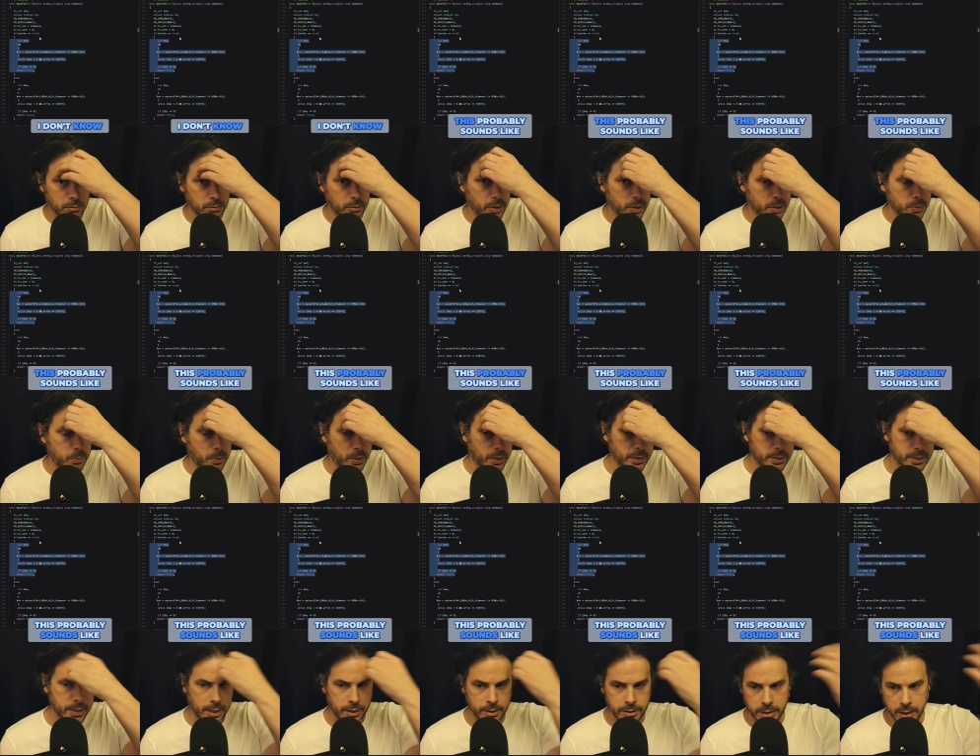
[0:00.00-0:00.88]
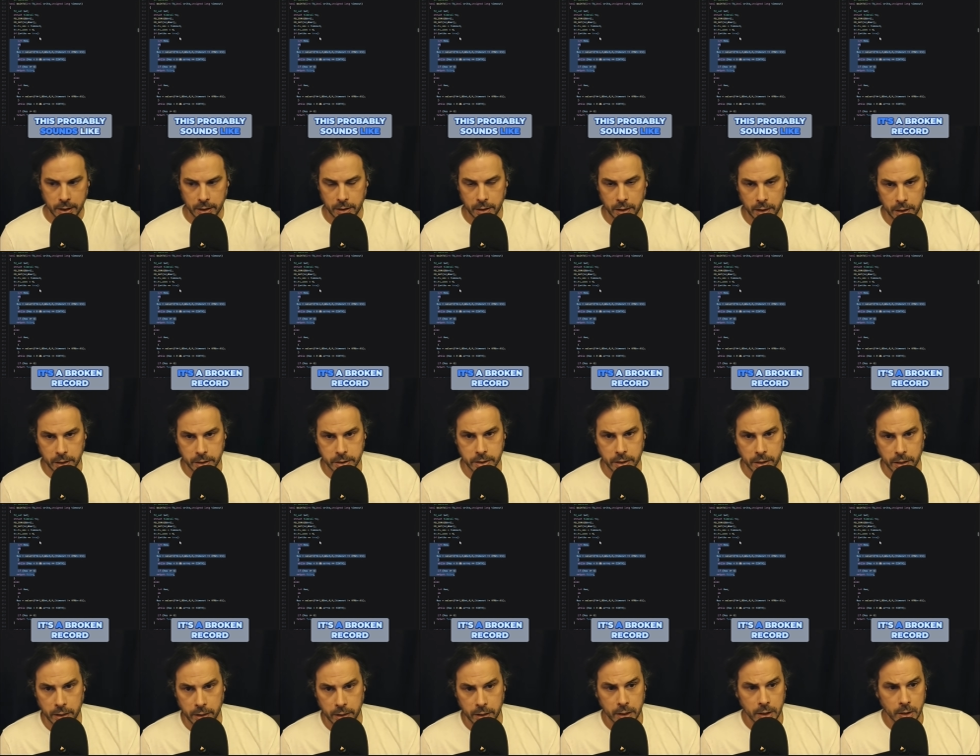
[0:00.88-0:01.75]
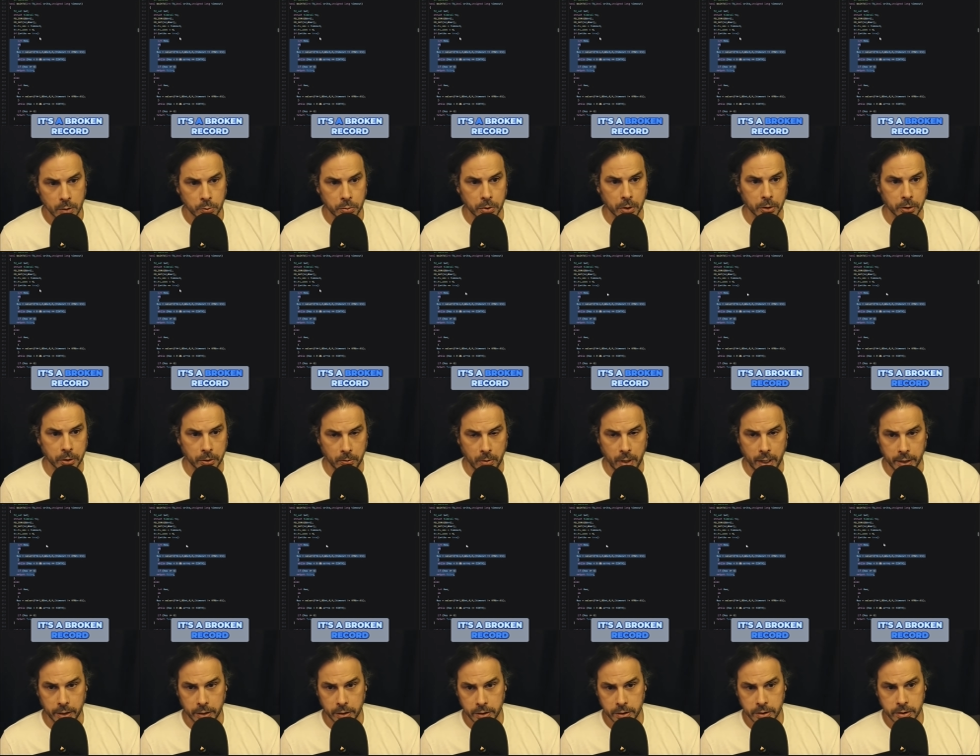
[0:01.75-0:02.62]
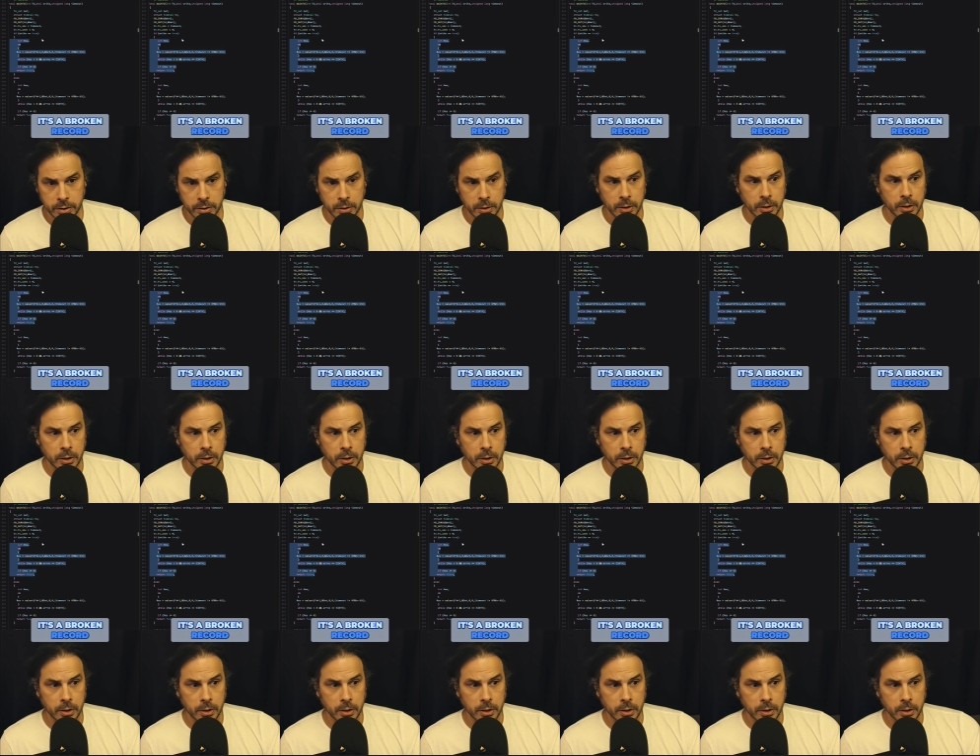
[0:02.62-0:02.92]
This probably sounds like it's a broken record,